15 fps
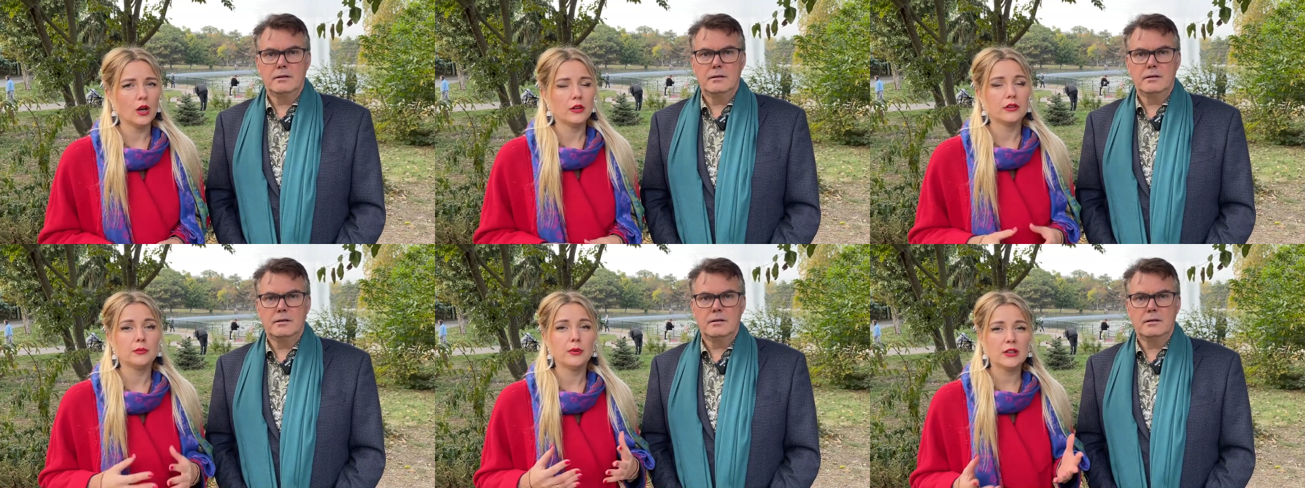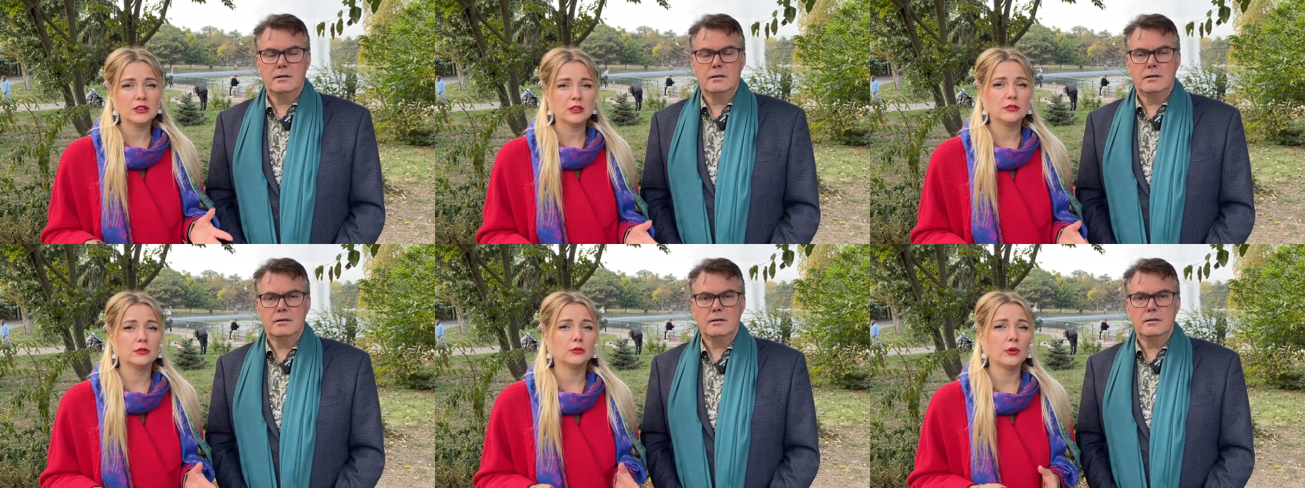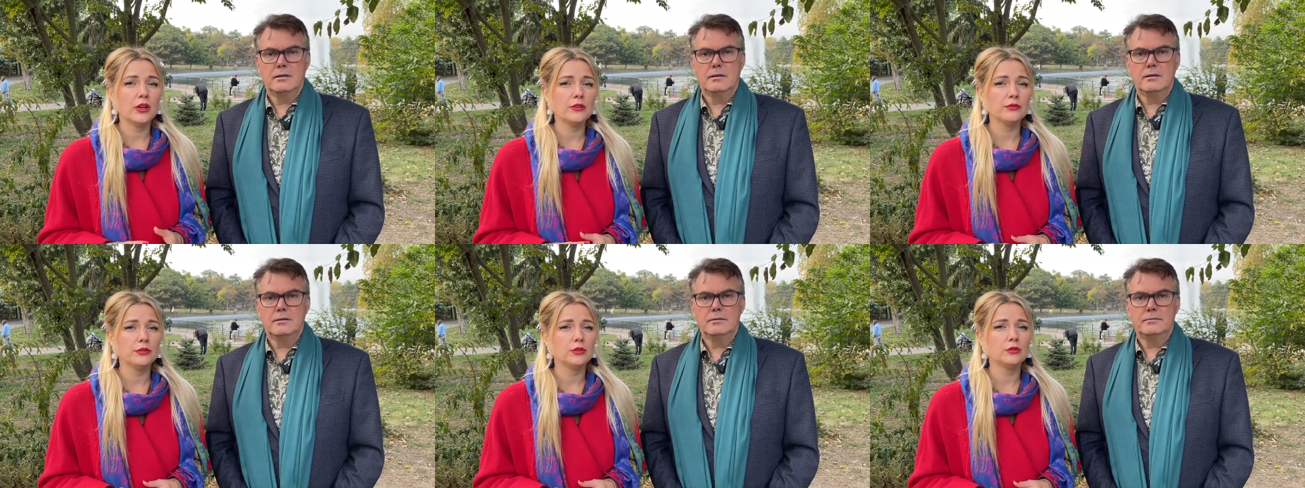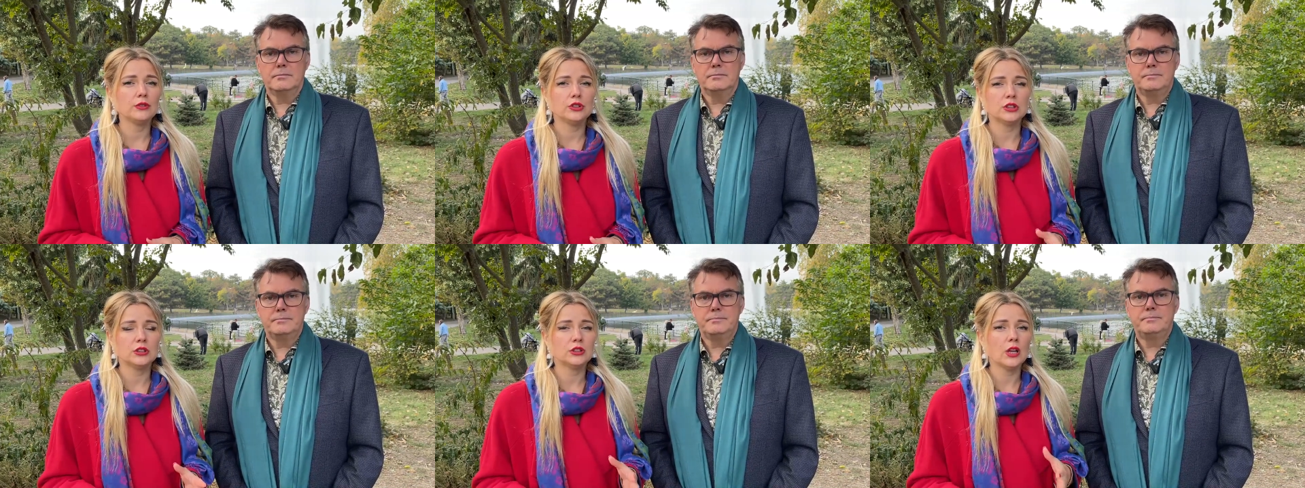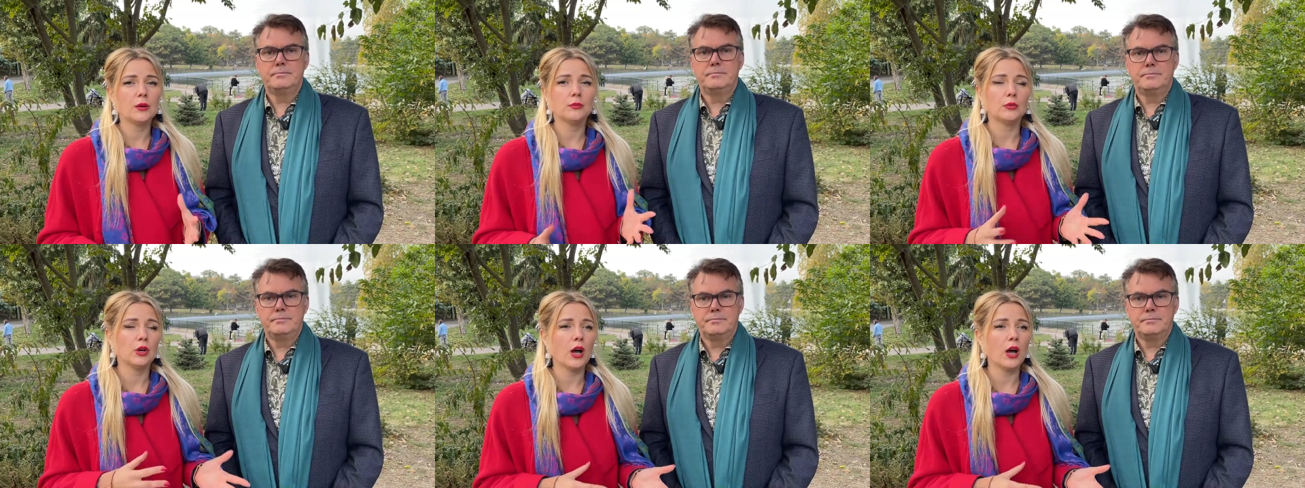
Speaker 1: The best way for you is just come,